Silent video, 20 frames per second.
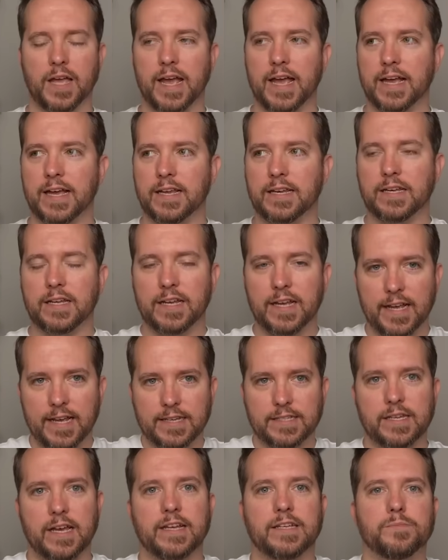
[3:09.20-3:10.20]
And
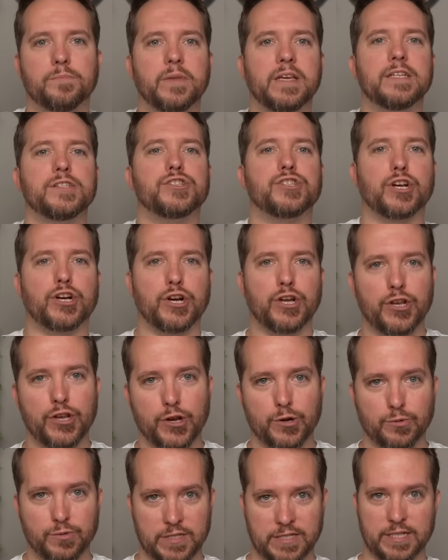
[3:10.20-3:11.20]
it, it means to
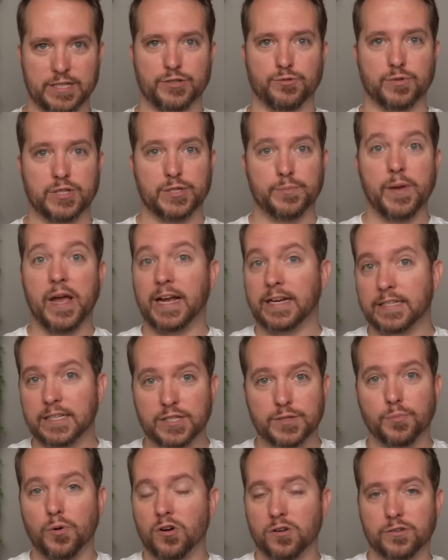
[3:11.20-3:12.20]
connote disrespect.
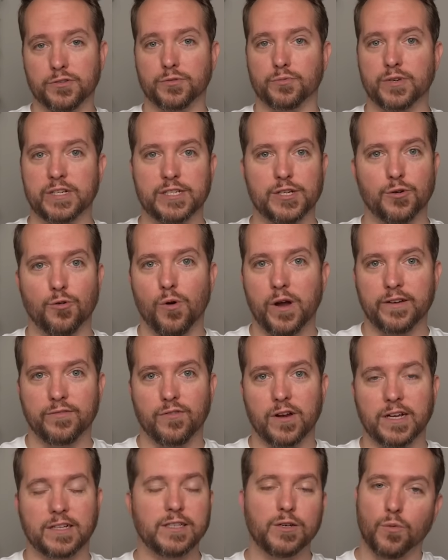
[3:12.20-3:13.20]
It's part of the reason, quite
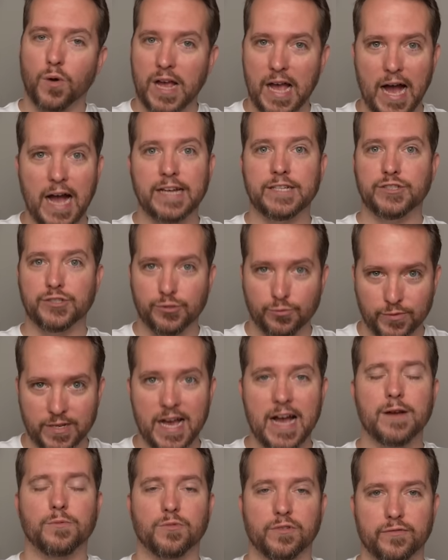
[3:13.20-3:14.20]
frankly, why I do
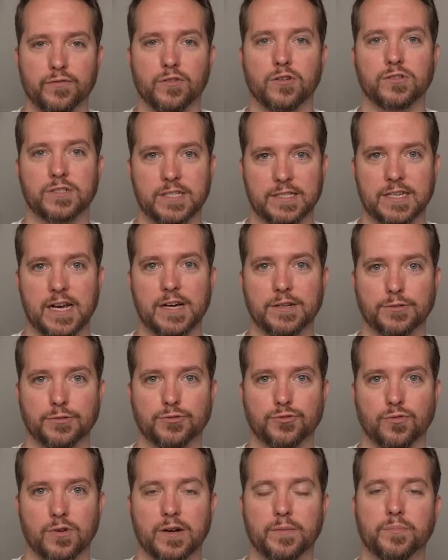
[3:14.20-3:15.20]
not refer to
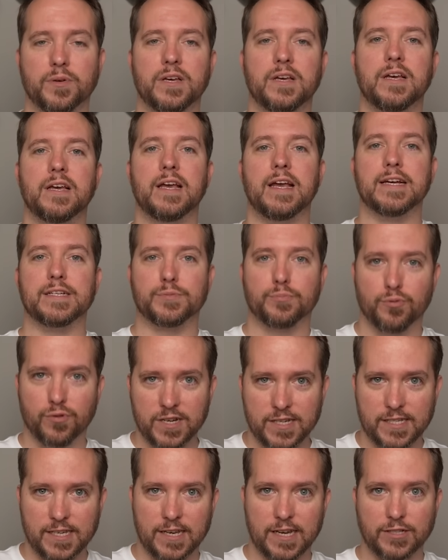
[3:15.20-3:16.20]
Donald Trump as
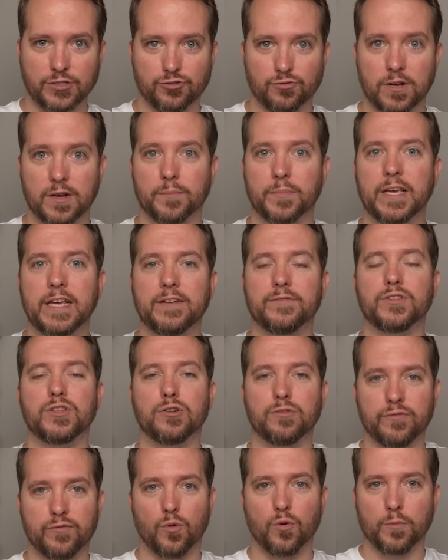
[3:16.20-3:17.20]
President Trump, even
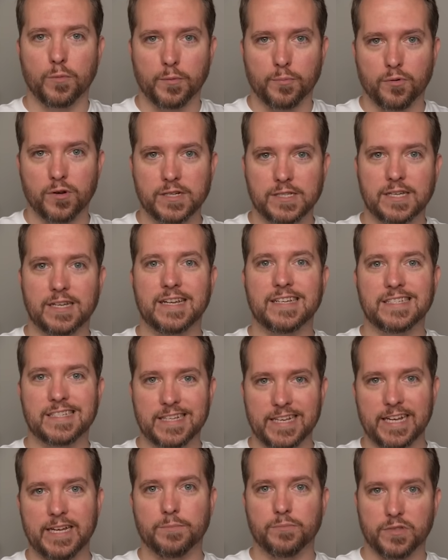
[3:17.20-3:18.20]
though former presidents
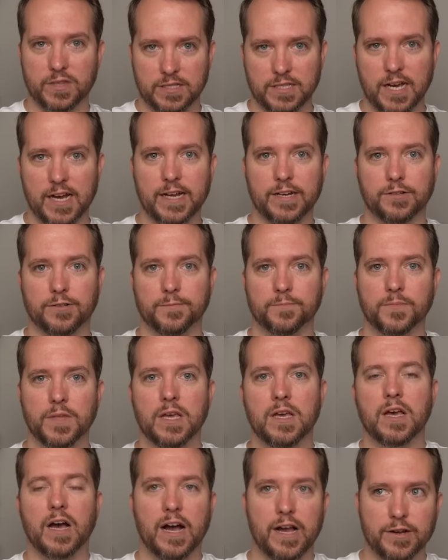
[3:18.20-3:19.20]
keep the title.
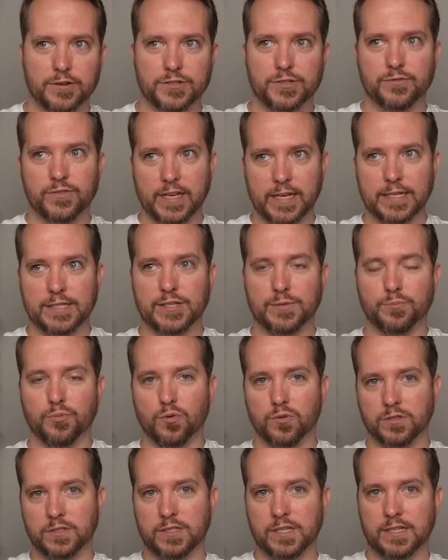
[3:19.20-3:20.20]
I also think it's
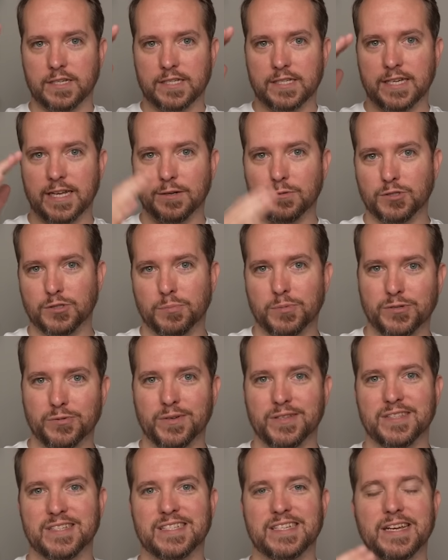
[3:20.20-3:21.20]
important to distinguish
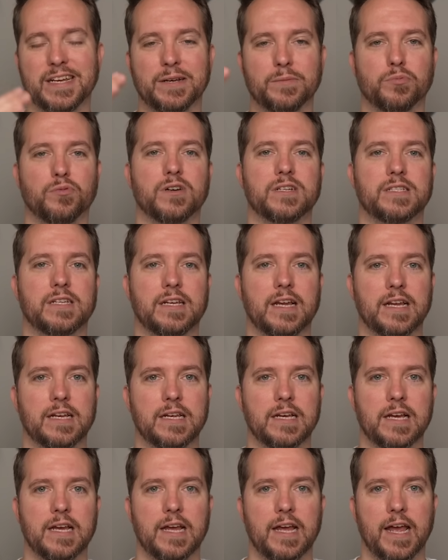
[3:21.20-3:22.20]
between the sitting president
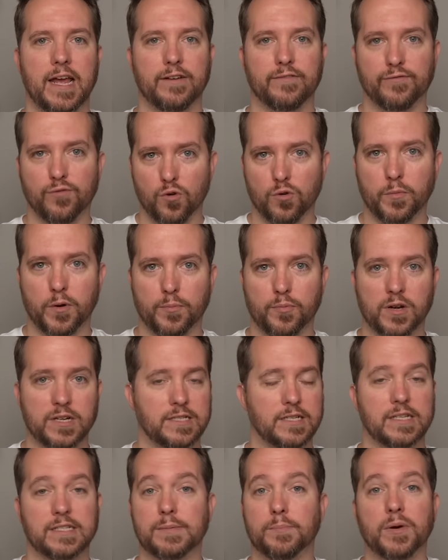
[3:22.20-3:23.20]
and former
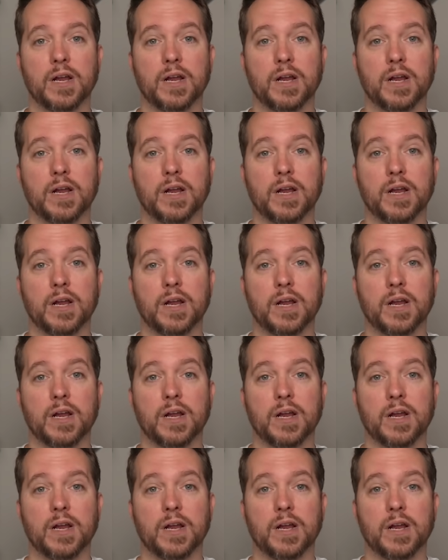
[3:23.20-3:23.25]
presidents.